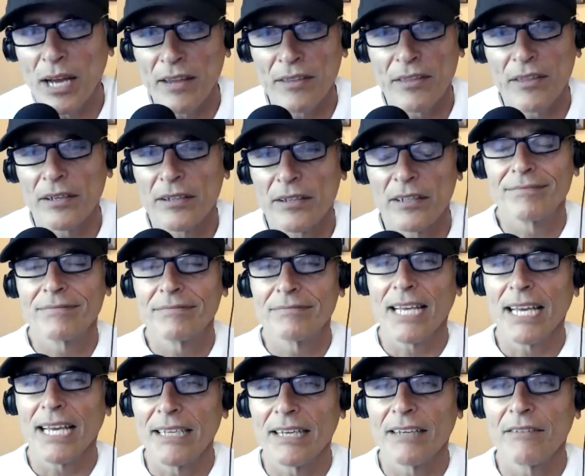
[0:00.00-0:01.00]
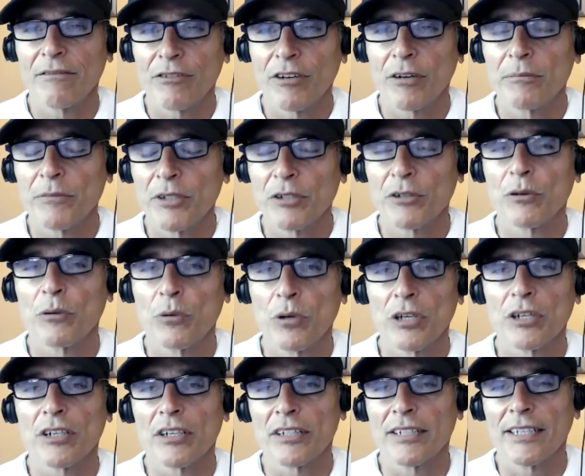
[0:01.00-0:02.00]
I think taking from your
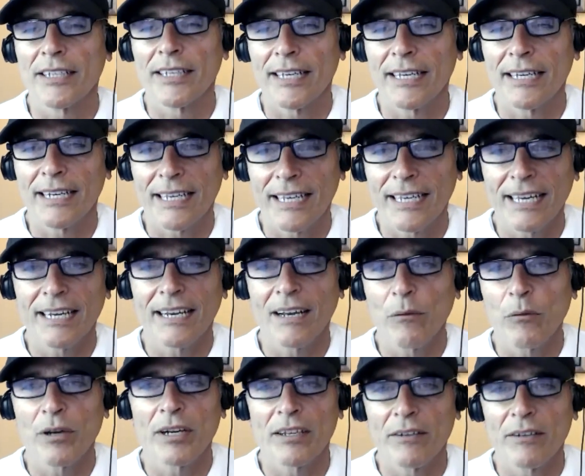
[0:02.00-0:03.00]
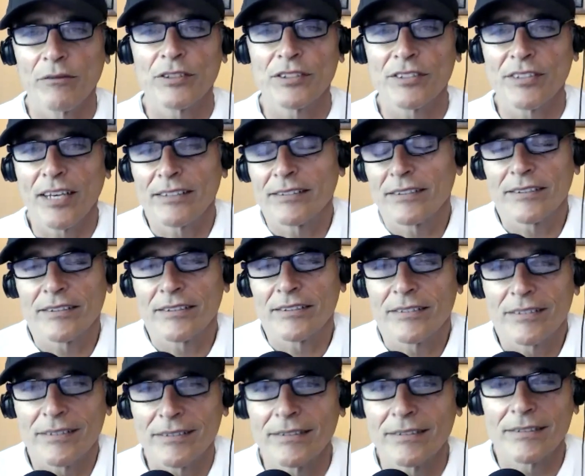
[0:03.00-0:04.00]
work, and again, I want to emphasize this
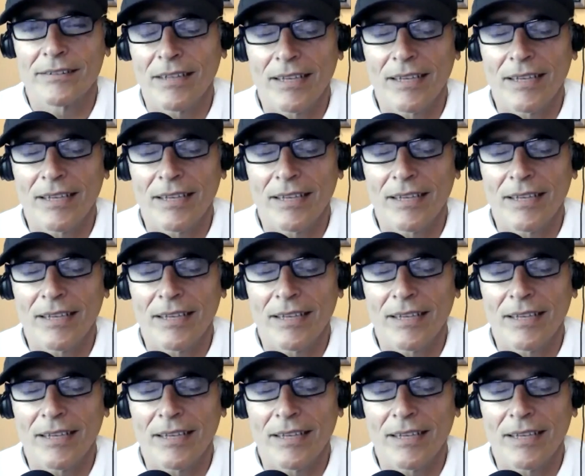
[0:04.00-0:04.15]
because this is